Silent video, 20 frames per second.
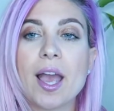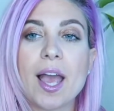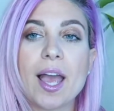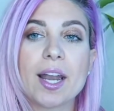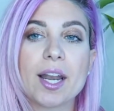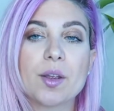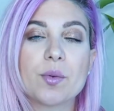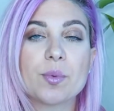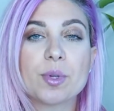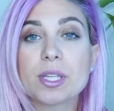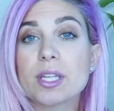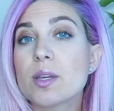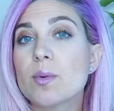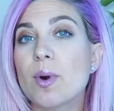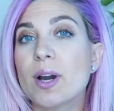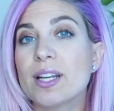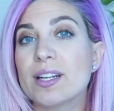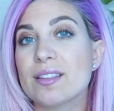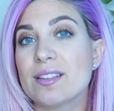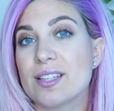And I really
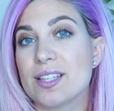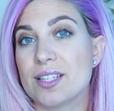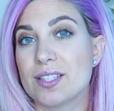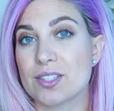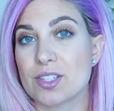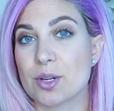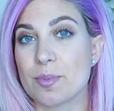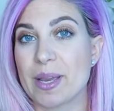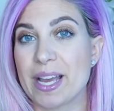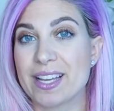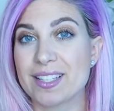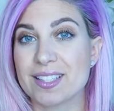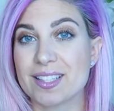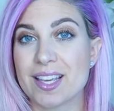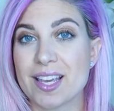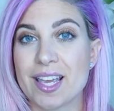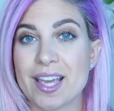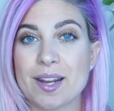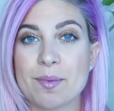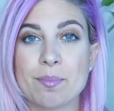wanted the Easter
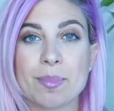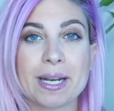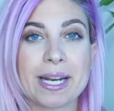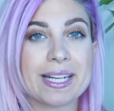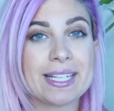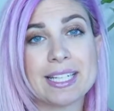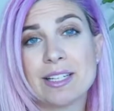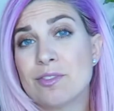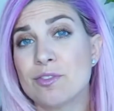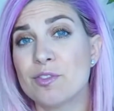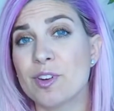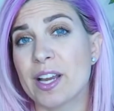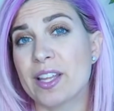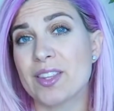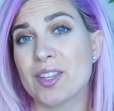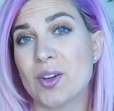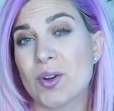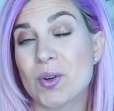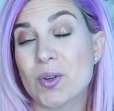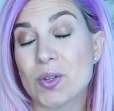basket, but I didn't
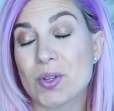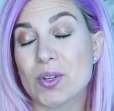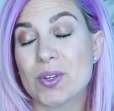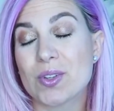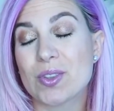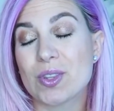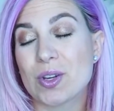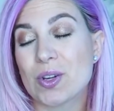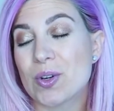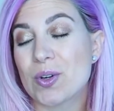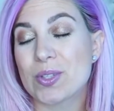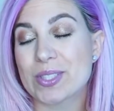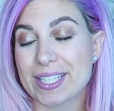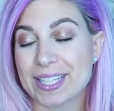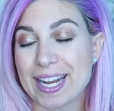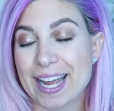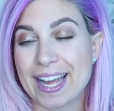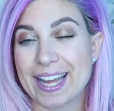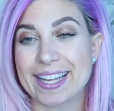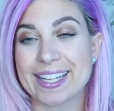find the
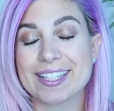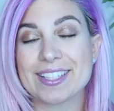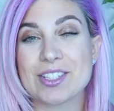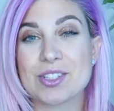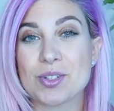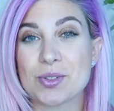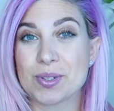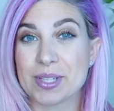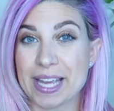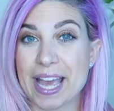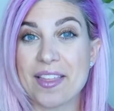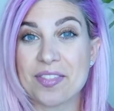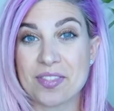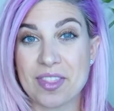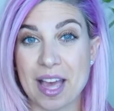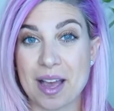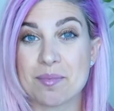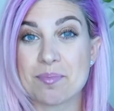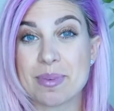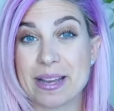golden egg get
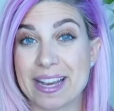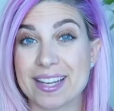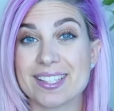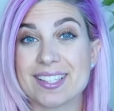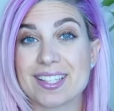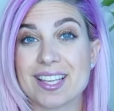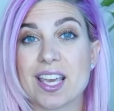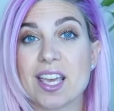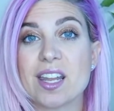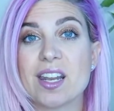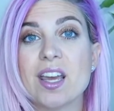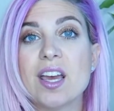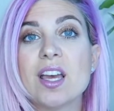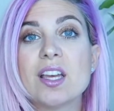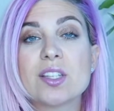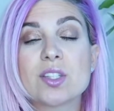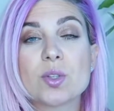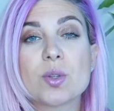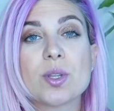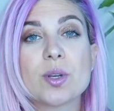that
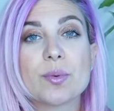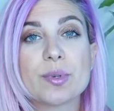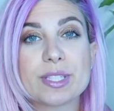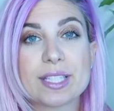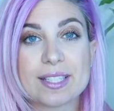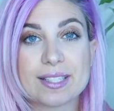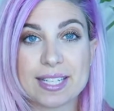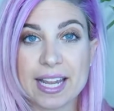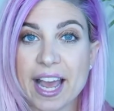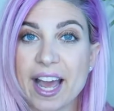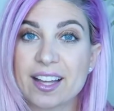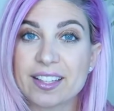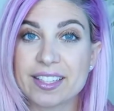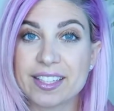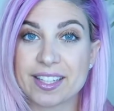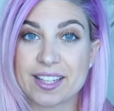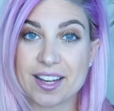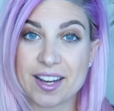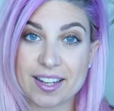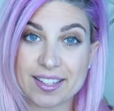basket. So there was a
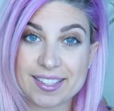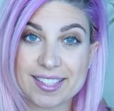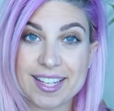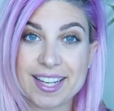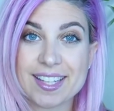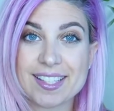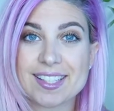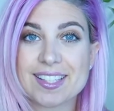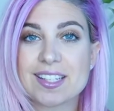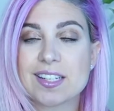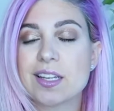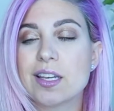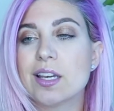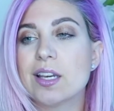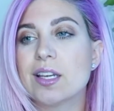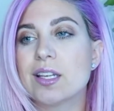talent contest.